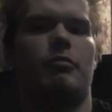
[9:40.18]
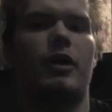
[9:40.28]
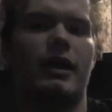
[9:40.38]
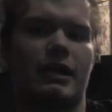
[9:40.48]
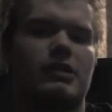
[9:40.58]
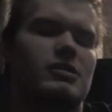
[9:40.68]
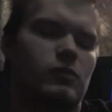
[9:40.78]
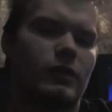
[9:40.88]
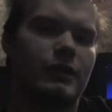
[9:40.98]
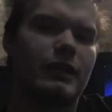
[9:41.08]
But I just
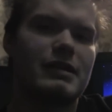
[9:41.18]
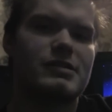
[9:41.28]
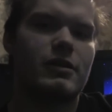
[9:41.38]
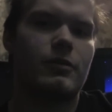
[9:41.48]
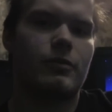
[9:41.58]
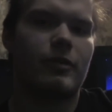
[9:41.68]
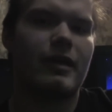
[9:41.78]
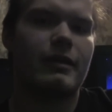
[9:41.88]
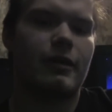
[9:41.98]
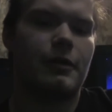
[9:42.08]
want to let you guys know
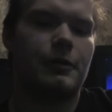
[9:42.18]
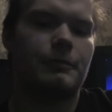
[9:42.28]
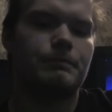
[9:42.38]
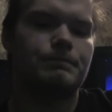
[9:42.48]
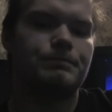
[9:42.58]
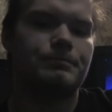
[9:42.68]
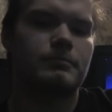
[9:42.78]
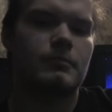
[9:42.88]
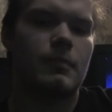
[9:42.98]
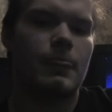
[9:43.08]
that um,
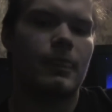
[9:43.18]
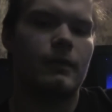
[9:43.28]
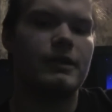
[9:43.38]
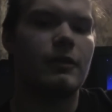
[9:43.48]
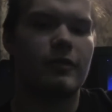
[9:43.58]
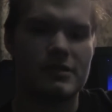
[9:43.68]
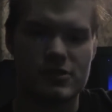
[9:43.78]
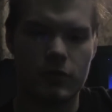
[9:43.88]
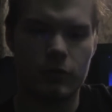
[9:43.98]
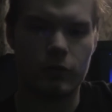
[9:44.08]
you know, things are
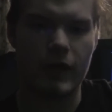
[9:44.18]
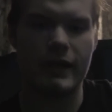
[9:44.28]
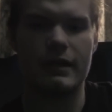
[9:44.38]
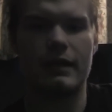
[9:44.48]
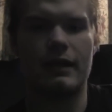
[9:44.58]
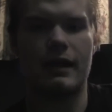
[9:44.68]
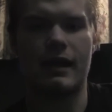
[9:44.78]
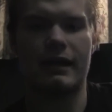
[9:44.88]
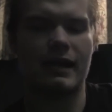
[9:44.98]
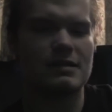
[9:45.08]
going great.
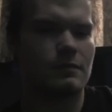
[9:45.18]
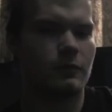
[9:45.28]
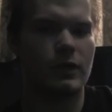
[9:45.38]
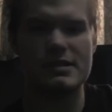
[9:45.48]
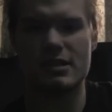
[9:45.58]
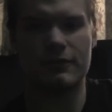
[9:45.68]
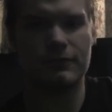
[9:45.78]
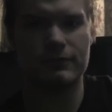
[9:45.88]
I, I got some great stuff,